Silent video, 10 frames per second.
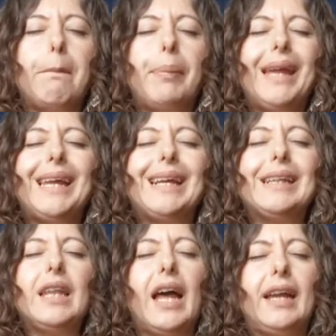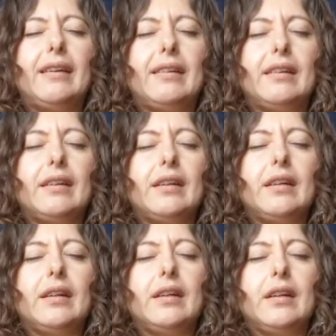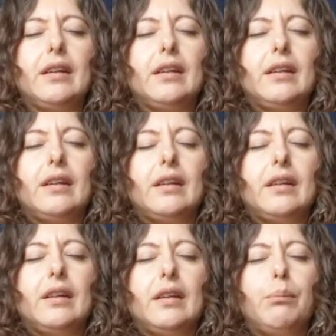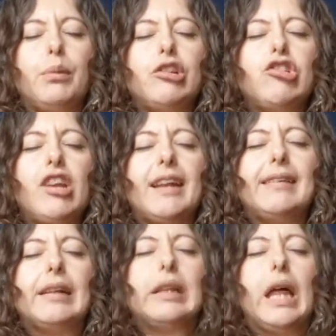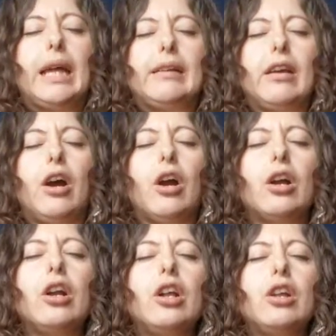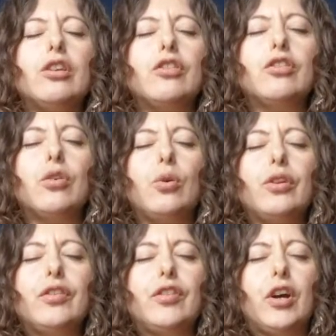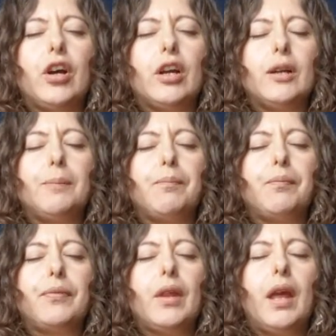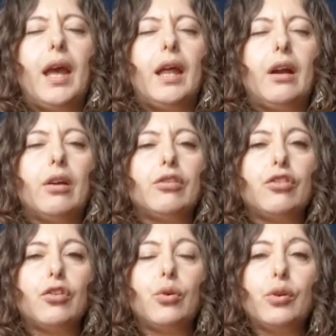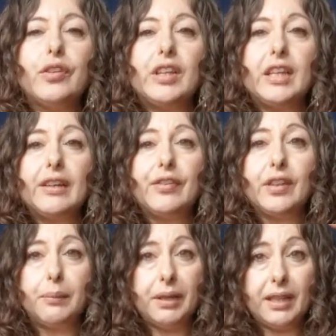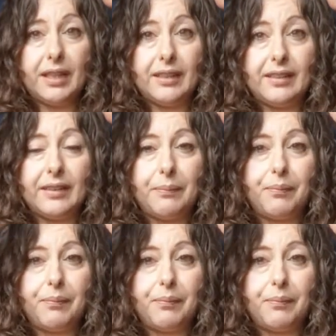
pink light, magenta light, our soul star, and our soul's gifts and abilities.